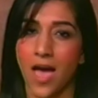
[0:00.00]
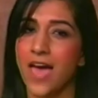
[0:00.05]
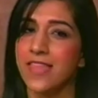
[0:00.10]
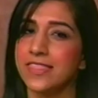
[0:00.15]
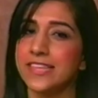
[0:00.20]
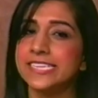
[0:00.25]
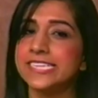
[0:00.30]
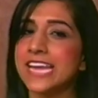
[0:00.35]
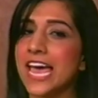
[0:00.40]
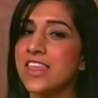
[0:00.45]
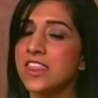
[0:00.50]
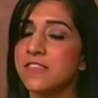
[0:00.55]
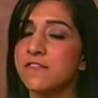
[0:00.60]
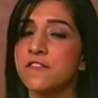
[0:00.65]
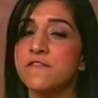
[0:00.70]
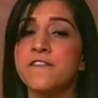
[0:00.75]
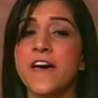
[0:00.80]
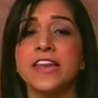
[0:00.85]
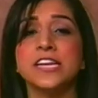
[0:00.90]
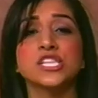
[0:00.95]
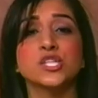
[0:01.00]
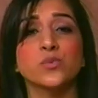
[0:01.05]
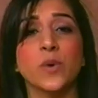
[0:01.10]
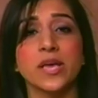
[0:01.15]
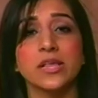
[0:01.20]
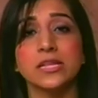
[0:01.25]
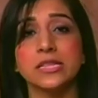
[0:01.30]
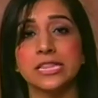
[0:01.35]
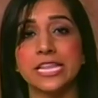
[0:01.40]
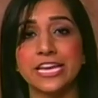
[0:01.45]
The death of a
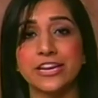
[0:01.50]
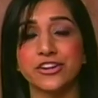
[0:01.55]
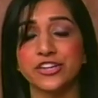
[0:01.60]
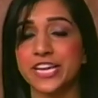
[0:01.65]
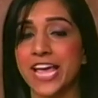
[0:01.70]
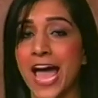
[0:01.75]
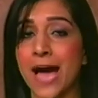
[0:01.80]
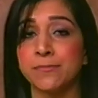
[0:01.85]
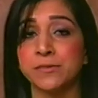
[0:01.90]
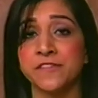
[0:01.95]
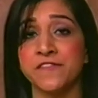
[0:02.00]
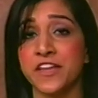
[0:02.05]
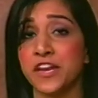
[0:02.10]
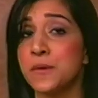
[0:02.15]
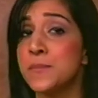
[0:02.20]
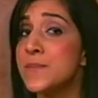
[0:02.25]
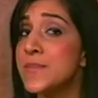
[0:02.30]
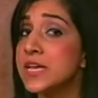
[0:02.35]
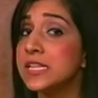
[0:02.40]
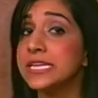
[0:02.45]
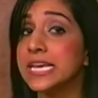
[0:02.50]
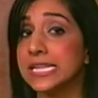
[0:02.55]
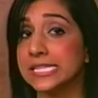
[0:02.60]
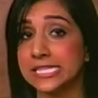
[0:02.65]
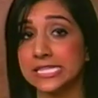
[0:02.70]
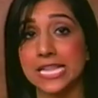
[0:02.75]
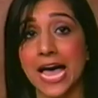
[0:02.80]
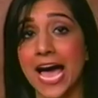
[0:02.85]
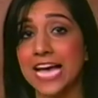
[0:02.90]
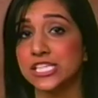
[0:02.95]
Venezuelan leader captivated millions
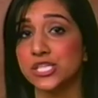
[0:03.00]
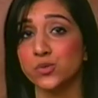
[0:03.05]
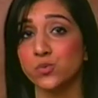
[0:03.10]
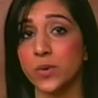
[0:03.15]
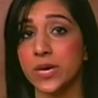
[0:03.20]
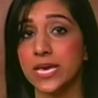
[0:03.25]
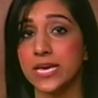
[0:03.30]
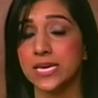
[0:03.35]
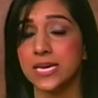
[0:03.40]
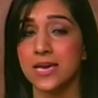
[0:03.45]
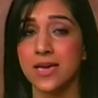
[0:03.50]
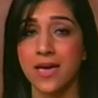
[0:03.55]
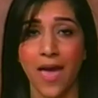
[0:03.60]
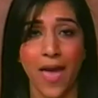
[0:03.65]
last week.